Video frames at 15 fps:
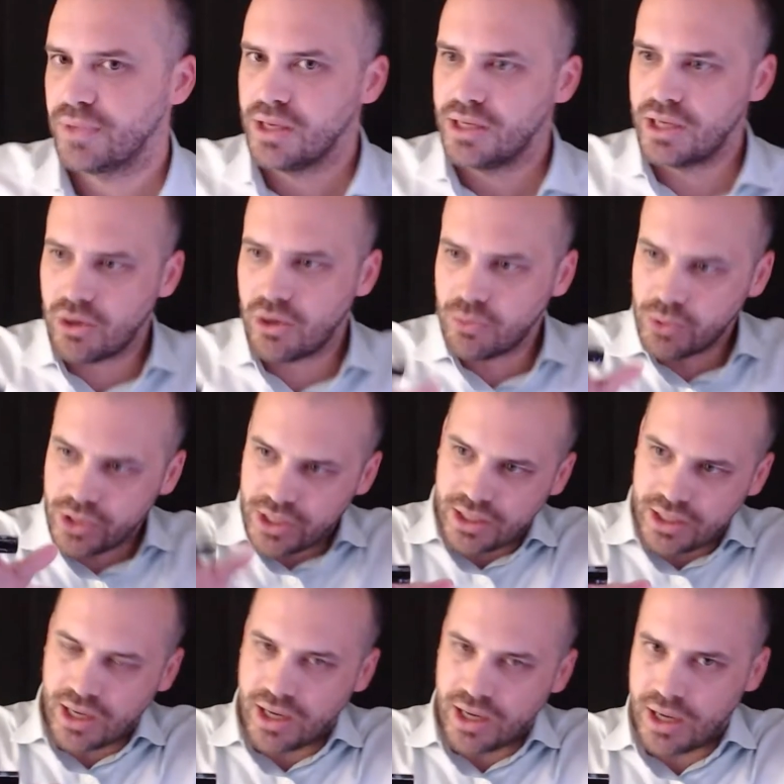Now I want to get
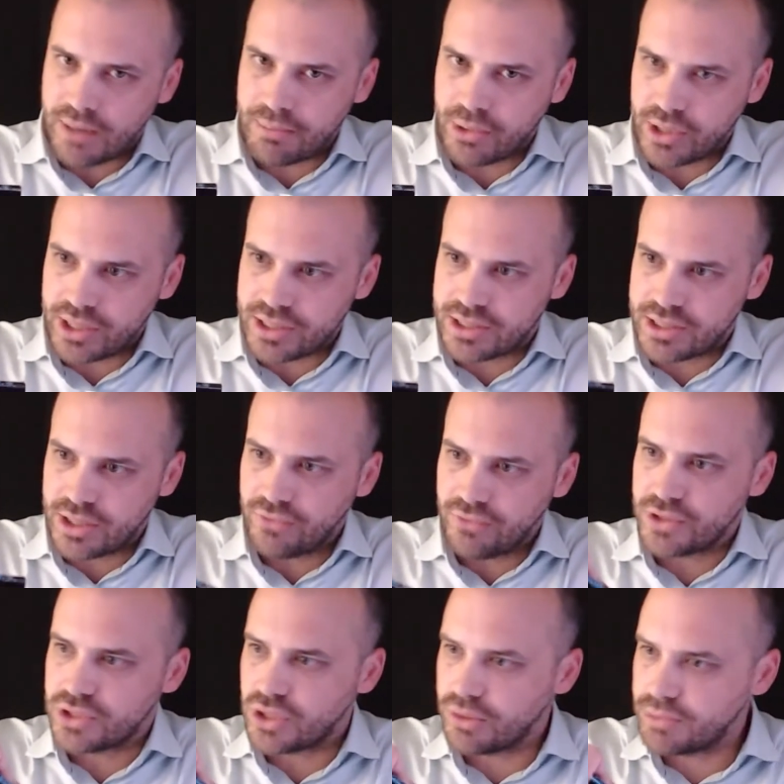the r by itself,
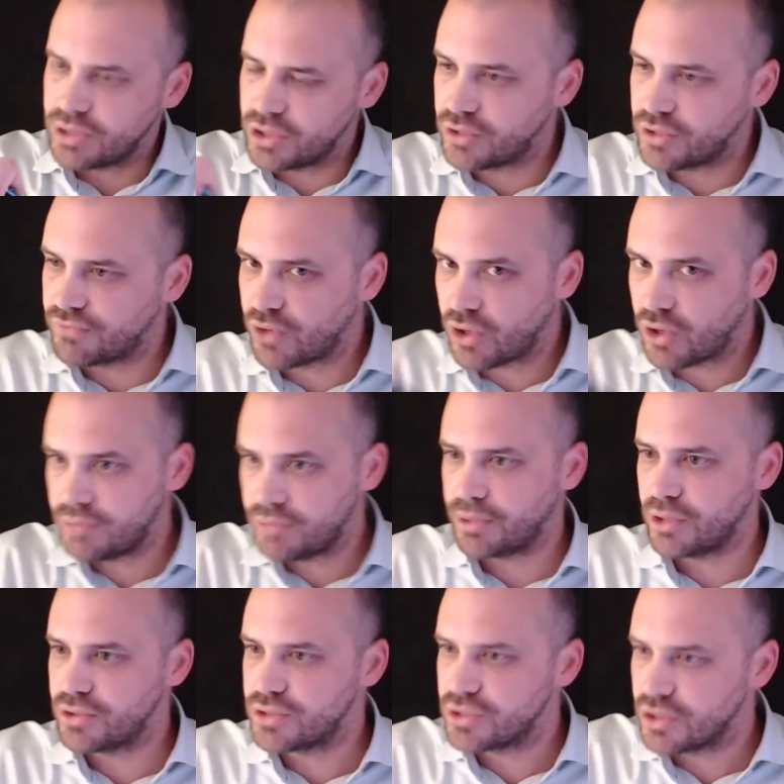so I'm going to divide
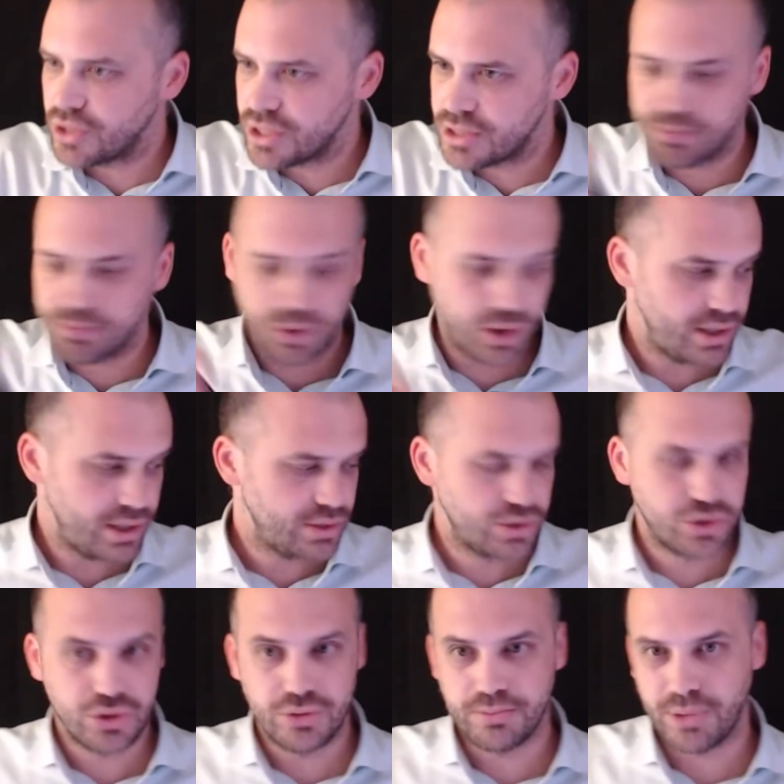both sides by
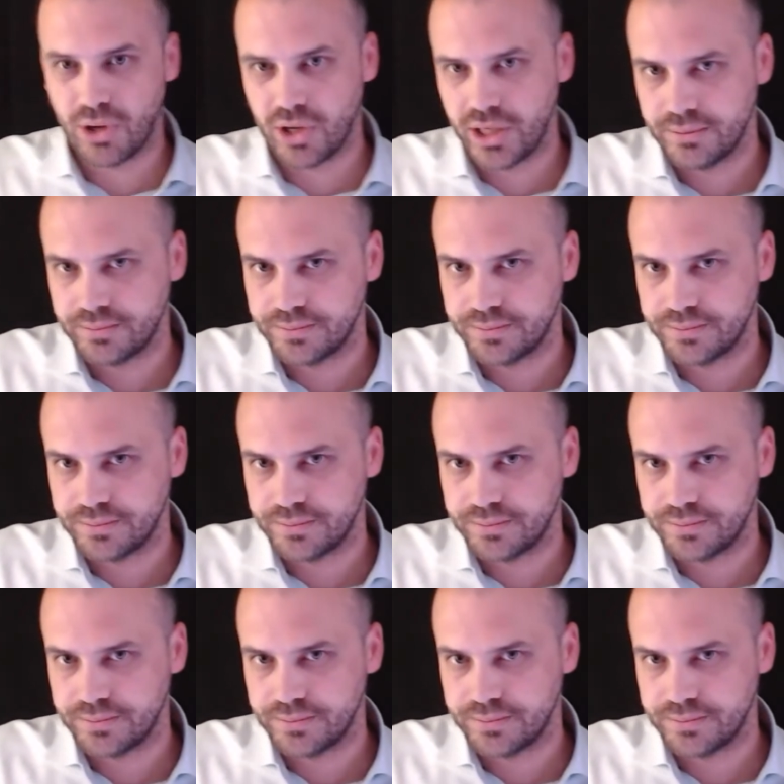2 pi.